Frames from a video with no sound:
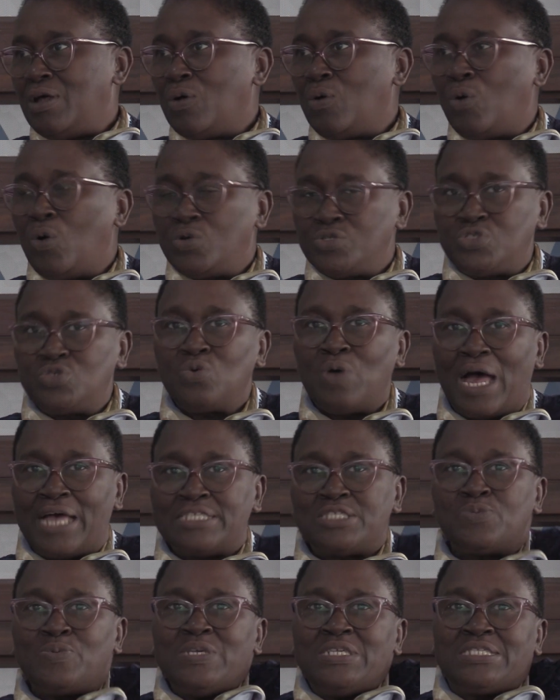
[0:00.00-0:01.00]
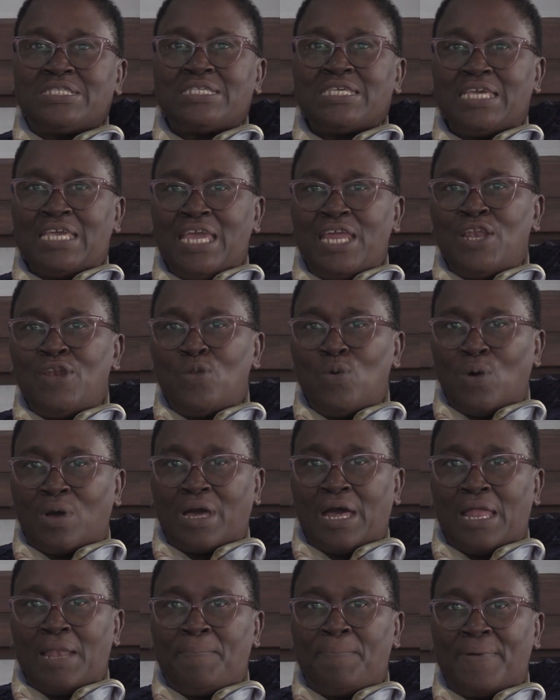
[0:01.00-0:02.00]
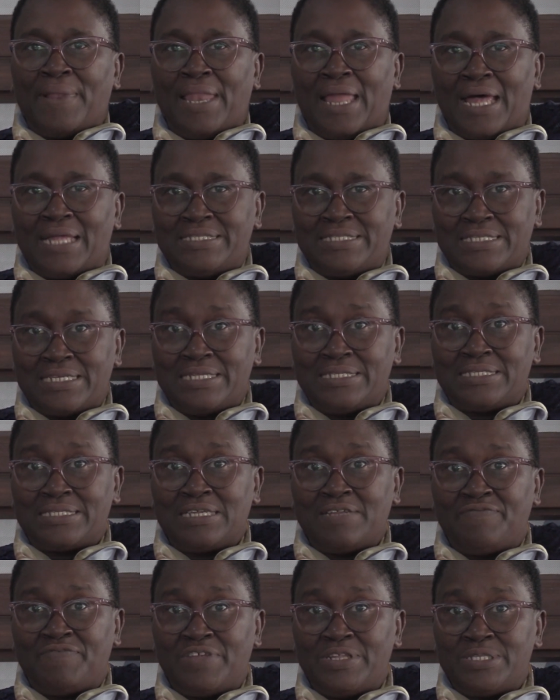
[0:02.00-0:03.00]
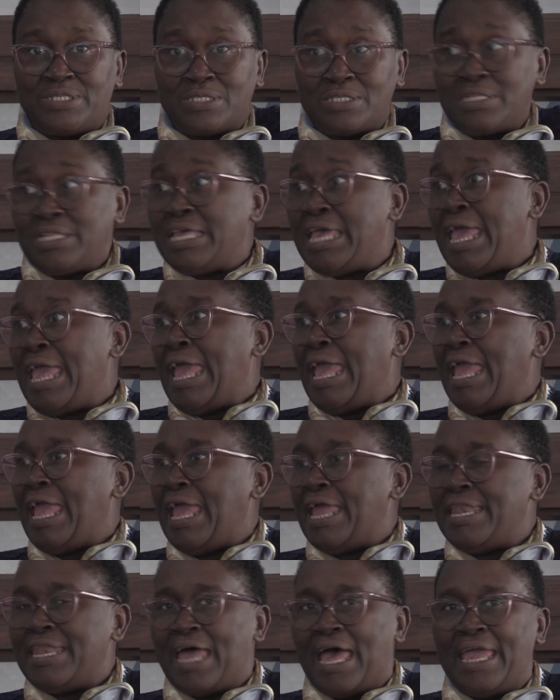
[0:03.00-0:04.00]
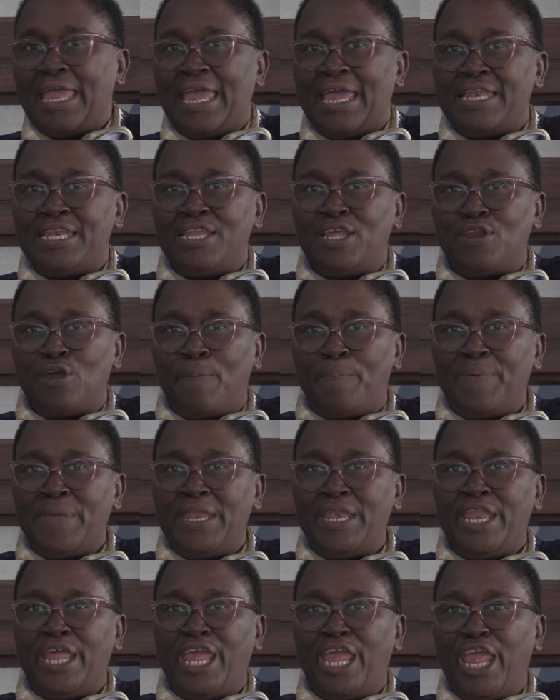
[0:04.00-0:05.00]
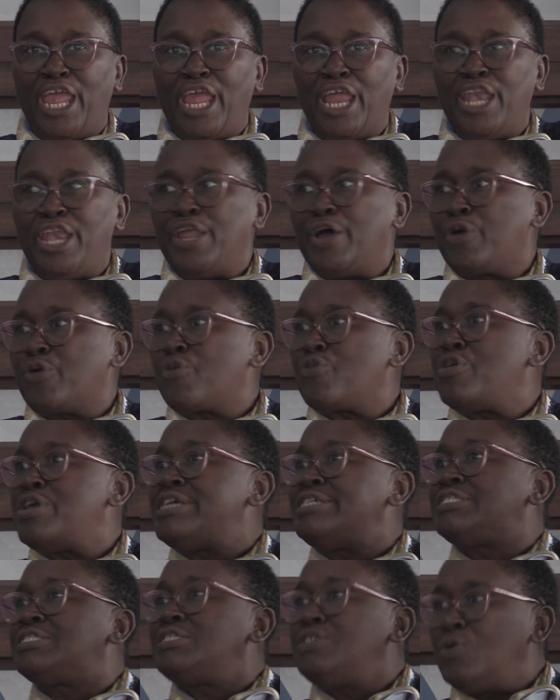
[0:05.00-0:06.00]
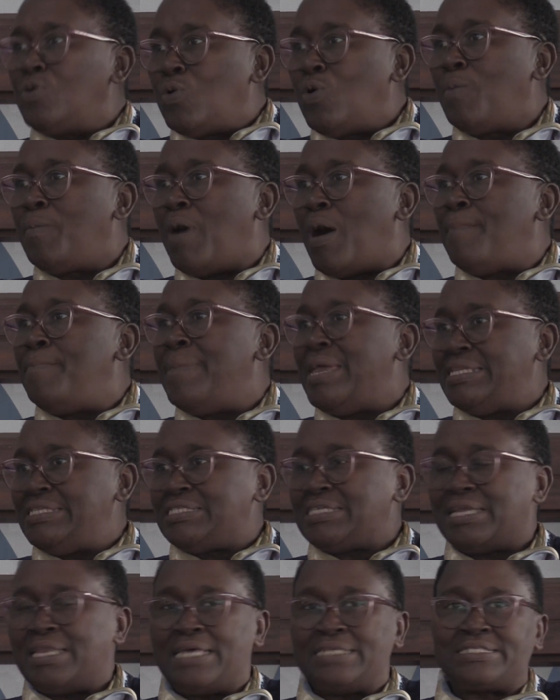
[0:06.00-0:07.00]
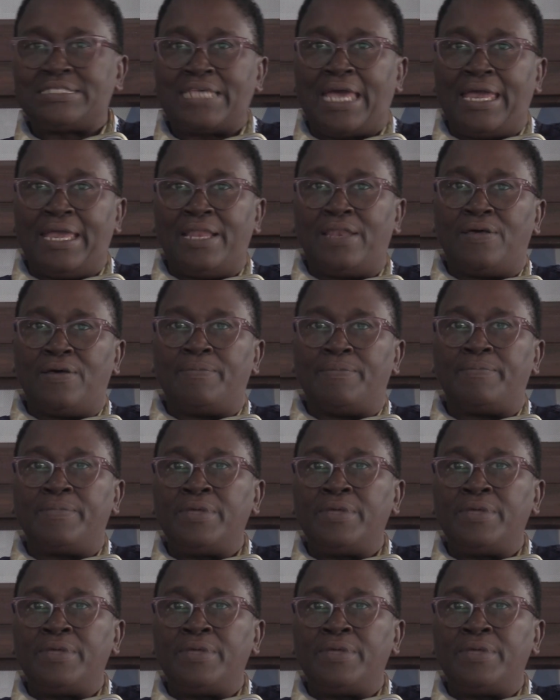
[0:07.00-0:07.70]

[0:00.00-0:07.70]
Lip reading: Go to, as we say in local parlance in St. Vincent, and I ended up in the crazy home or mental asylum.